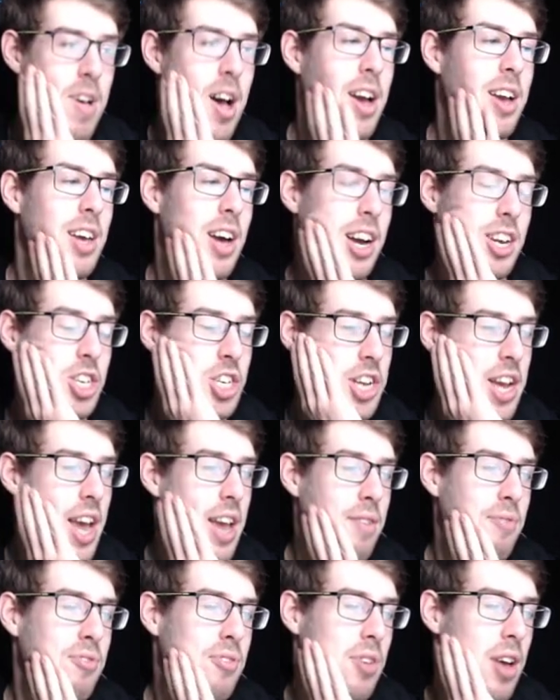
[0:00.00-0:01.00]
I
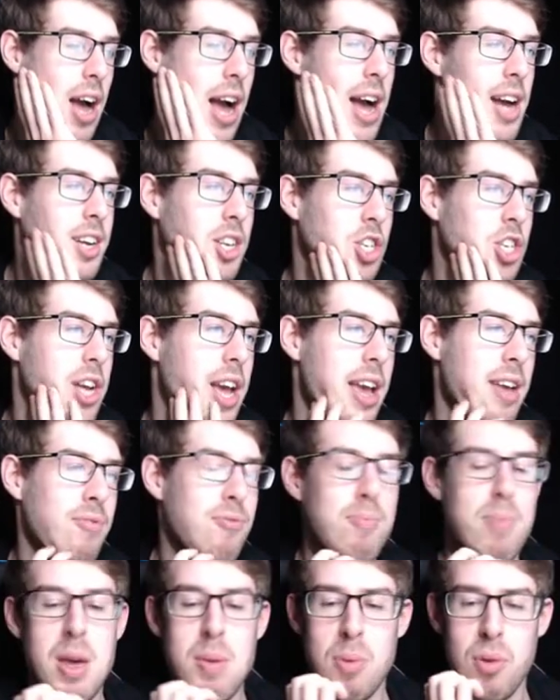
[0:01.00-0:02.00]
shaved. I had a shave.
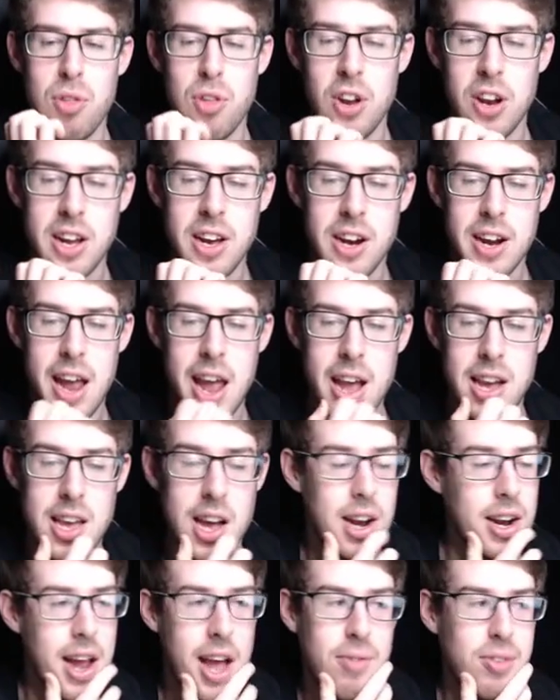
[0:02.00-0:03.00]
People thought I got a
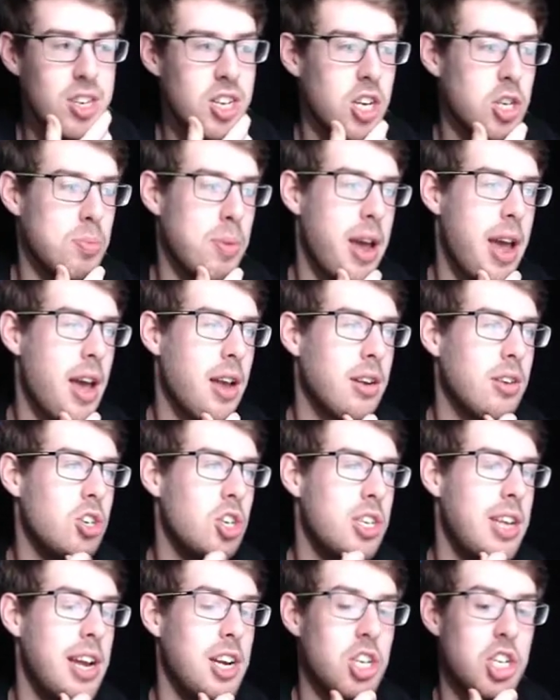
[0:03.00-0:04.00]
haircut. Haven't touched my hair.
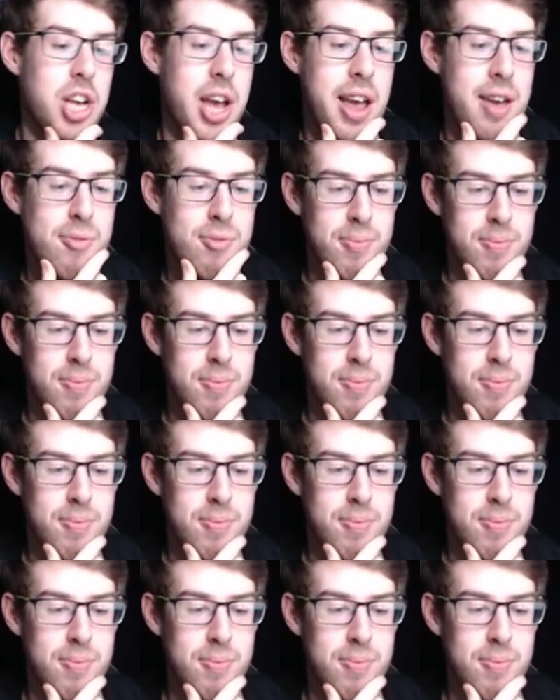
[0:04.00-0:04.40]
Just had a shave.